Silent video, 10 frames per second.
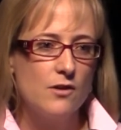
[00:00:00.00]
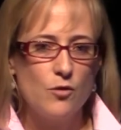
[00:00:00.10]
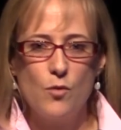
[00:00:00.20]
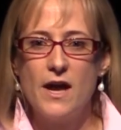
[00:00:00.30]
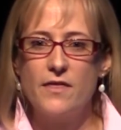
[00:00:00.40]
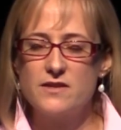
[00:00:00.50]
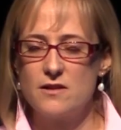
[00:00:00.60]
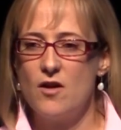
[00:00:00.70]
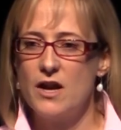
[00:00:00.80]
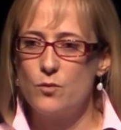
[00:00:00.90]
the way this
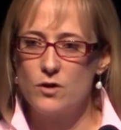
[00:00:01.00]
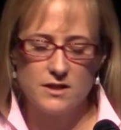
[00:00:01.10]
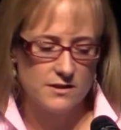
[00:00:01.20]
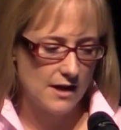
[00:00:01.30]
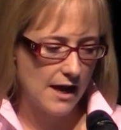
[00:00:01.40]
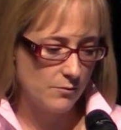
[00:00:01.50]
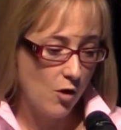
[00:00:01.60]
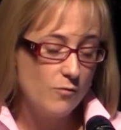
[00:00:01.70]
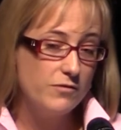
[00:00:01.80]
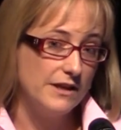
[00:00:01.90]
client works and
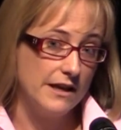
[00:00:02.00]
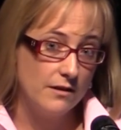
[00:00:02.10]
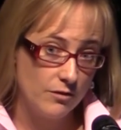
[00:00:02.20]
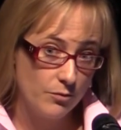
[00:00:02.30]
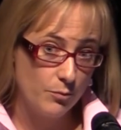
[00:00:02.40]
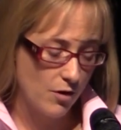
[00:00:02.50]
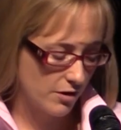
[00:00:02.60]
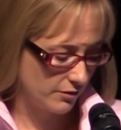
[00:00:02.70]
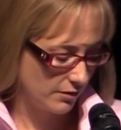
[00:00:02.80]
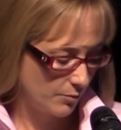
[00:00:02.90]
hopefully
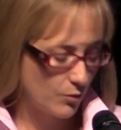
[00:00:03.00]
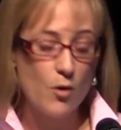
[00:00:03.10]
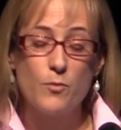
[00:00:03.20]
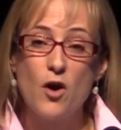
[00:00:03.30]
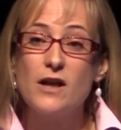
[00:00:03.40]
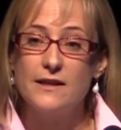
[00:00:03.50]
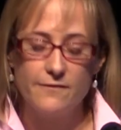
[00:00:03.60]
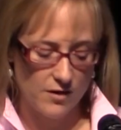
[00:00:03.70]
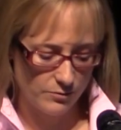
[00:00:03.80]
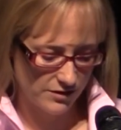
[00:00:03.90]
more broadly,
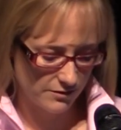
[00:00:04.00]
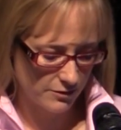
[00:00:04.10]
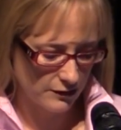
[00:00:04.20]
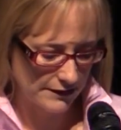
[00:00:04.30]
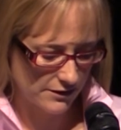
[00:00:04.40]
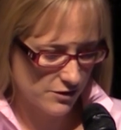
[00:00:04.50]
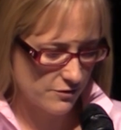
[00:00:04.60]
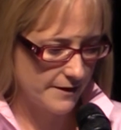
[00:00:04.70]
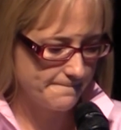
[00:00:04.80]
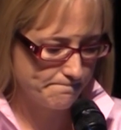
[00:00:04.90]
pharmaceutical
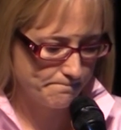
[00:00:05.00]
industry.